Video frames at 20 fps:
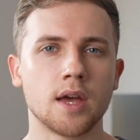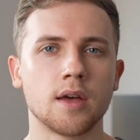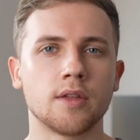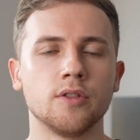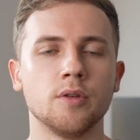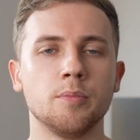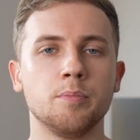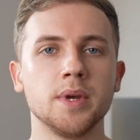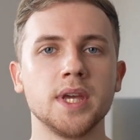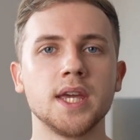
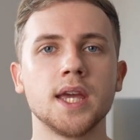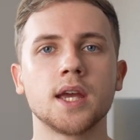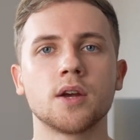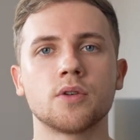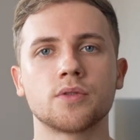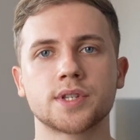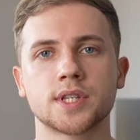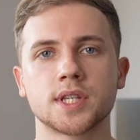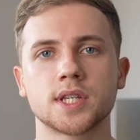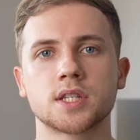The being
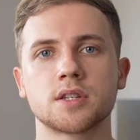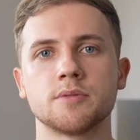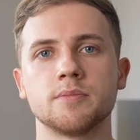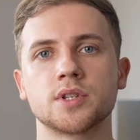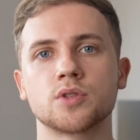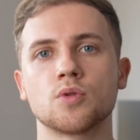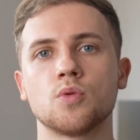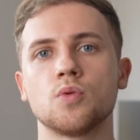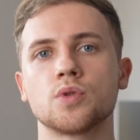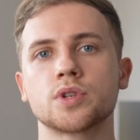or system
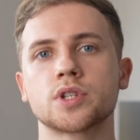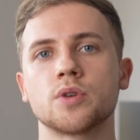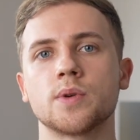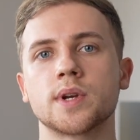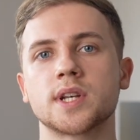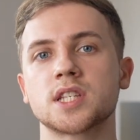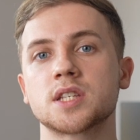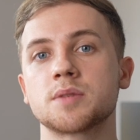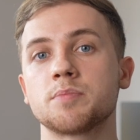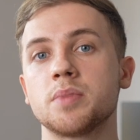is also
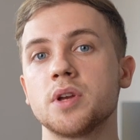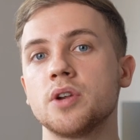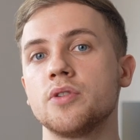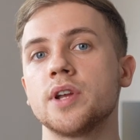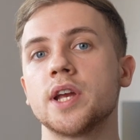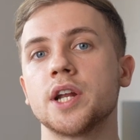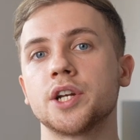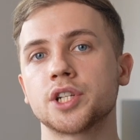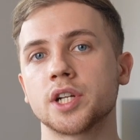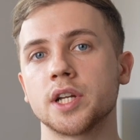
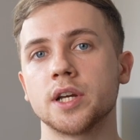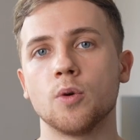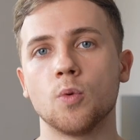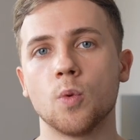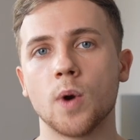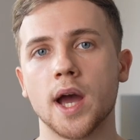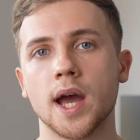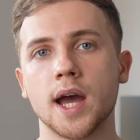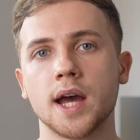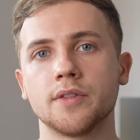experientially
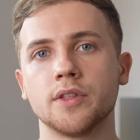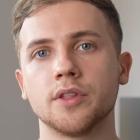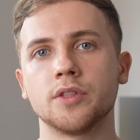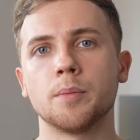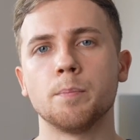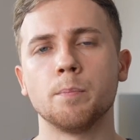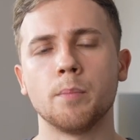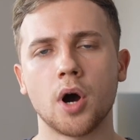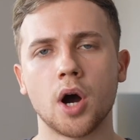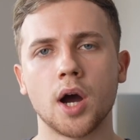aware that the
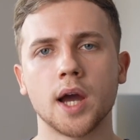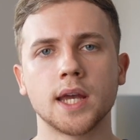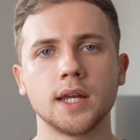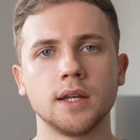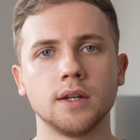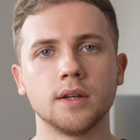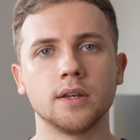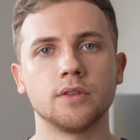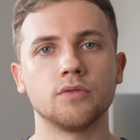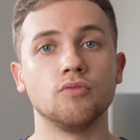
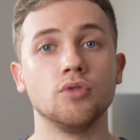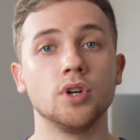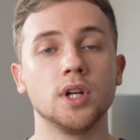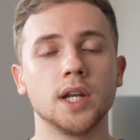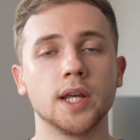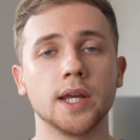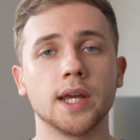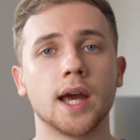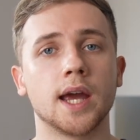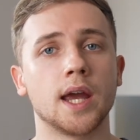mind is
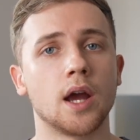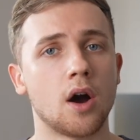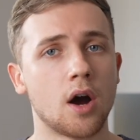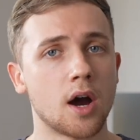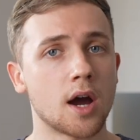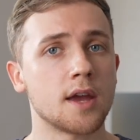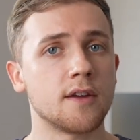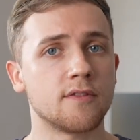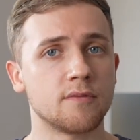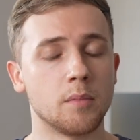really a
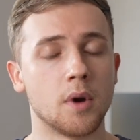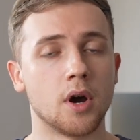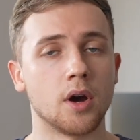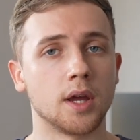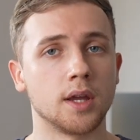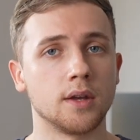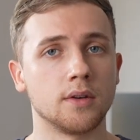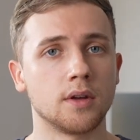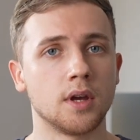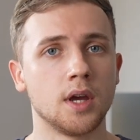hive
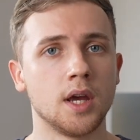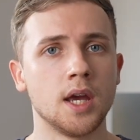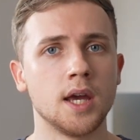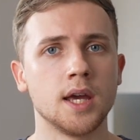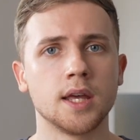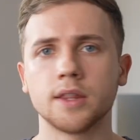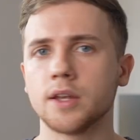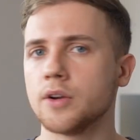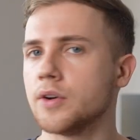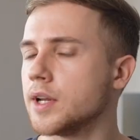mind.
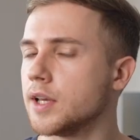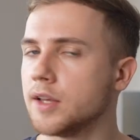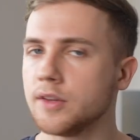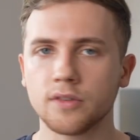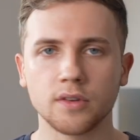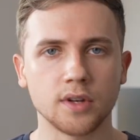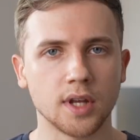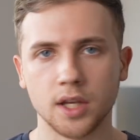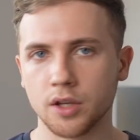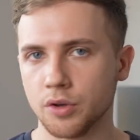There
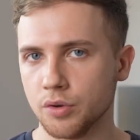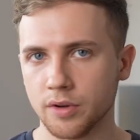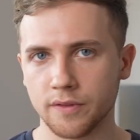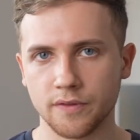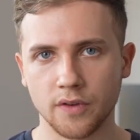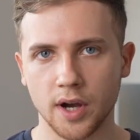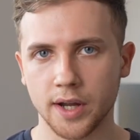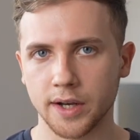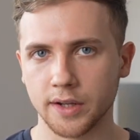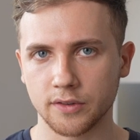isn't a
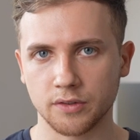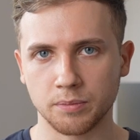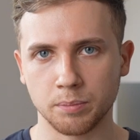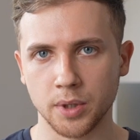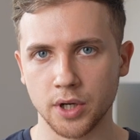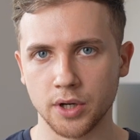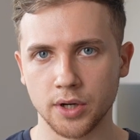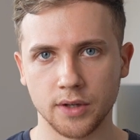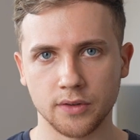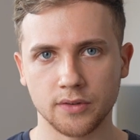unified
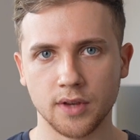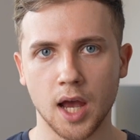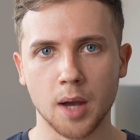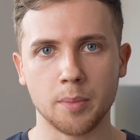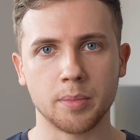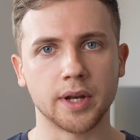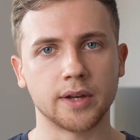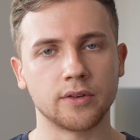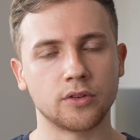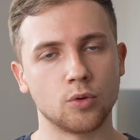experience
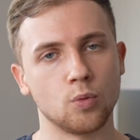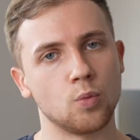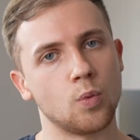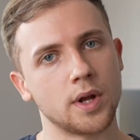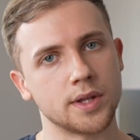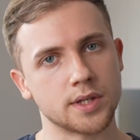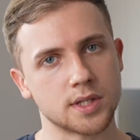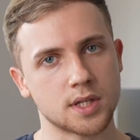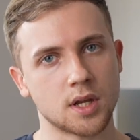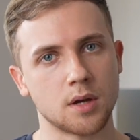happening to
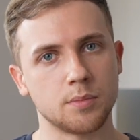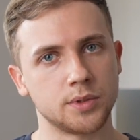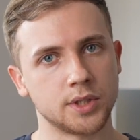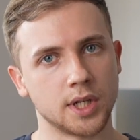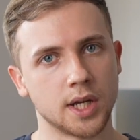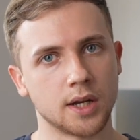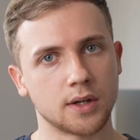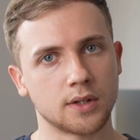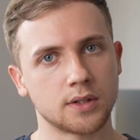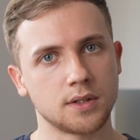one
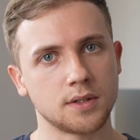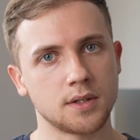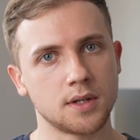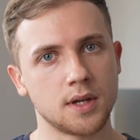subject.